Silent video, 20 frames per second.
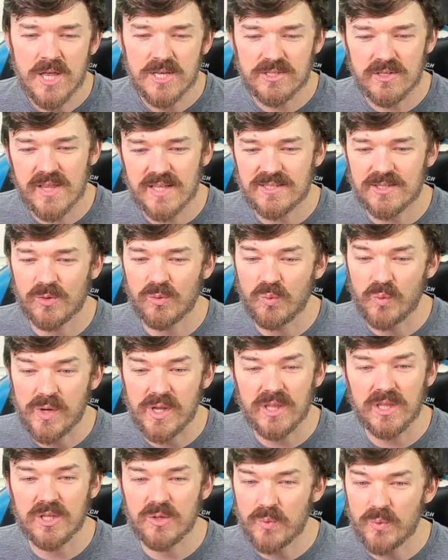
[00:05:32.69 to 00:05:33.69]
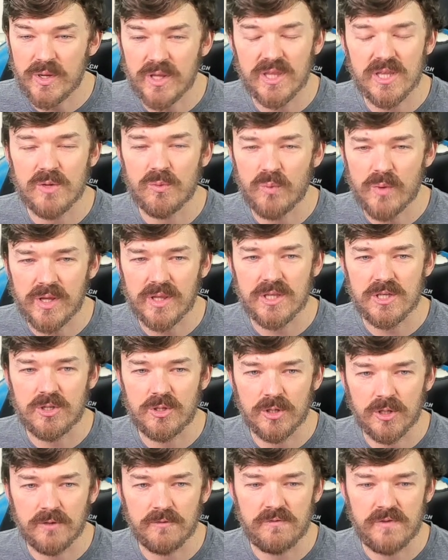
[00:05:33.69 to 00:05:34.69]
So that's a really, really, really
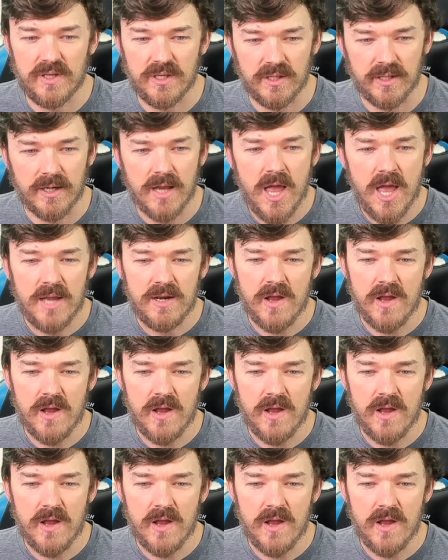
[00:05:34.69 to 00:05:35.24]
good feeling.